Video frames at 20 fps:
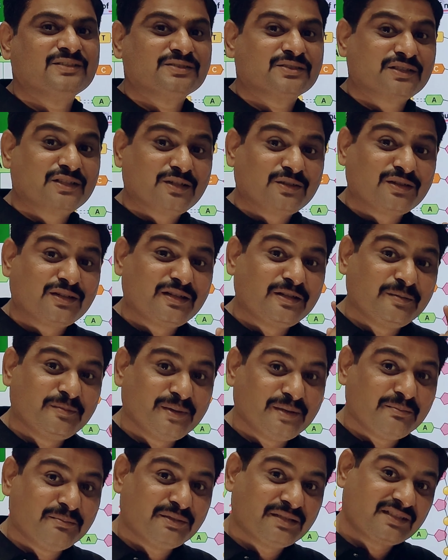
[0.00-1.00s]
So you have to
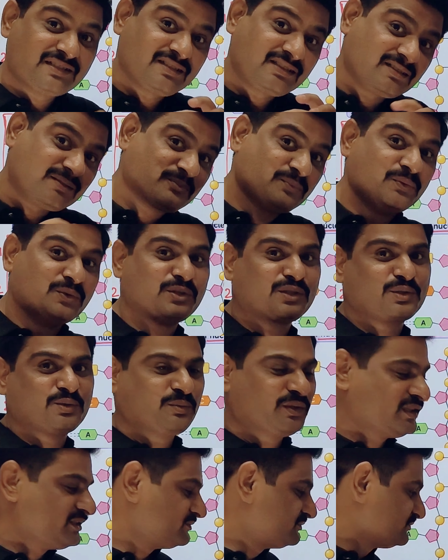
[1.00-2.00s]
remember the fourth
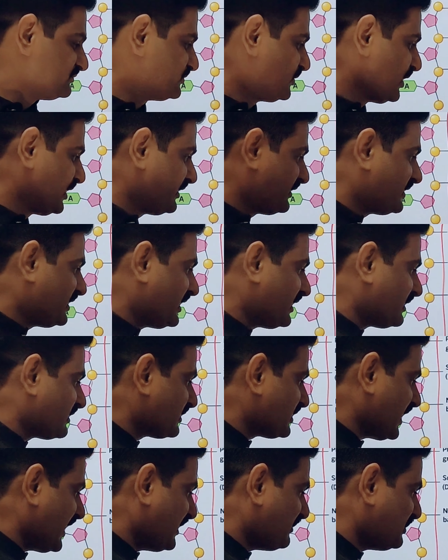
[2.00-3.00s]
one. What is
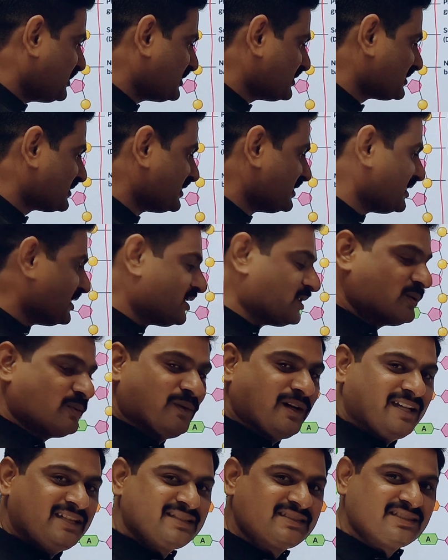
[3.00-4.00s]
that? Thymine.
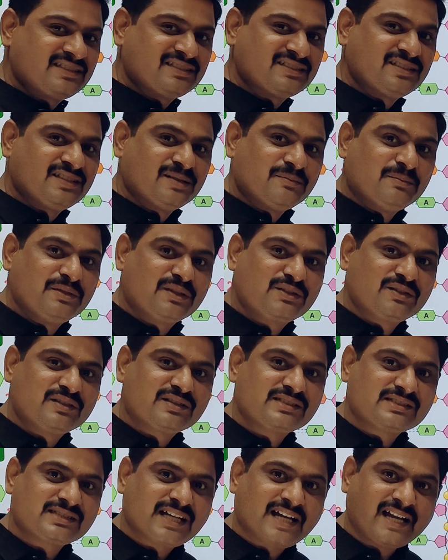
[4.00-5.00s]
Why, sir?
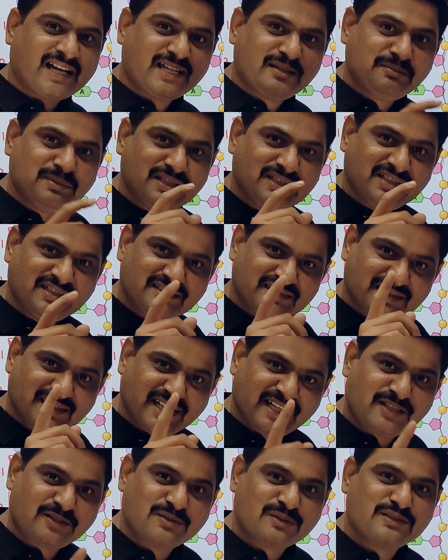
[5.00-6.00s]
Because thymine is a
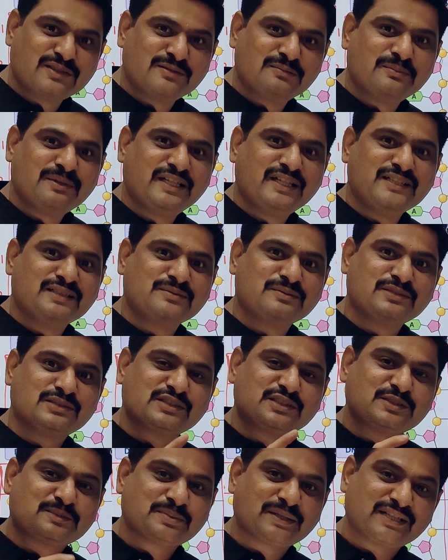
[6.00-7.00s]
nitrogen base
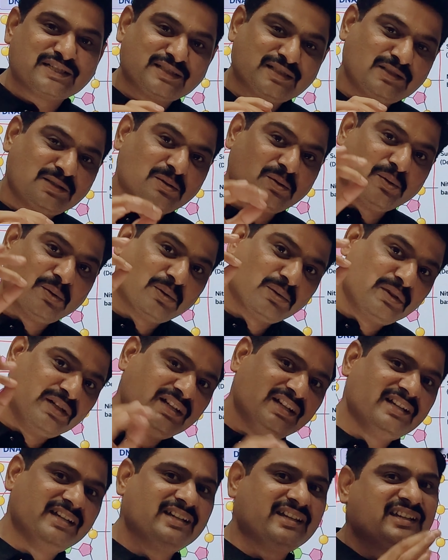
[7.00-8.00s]
which is present
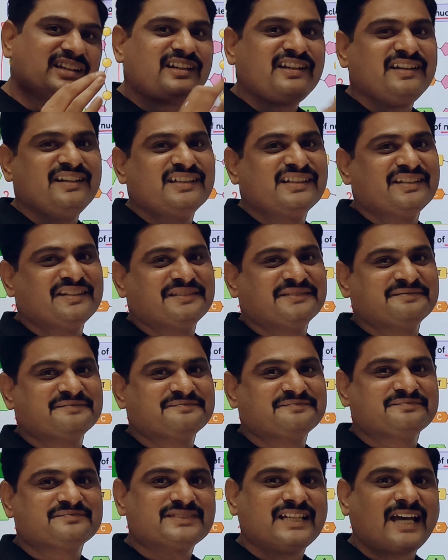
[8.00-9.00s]
only in DNA,
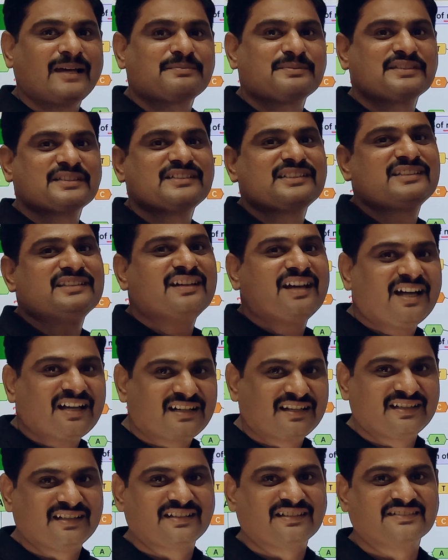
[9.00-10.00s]
absent in
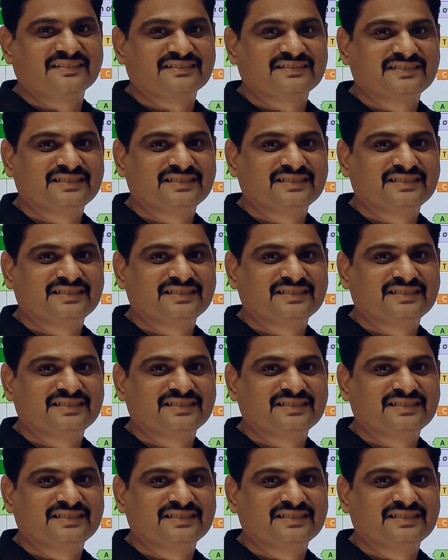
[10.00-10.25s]
RNA.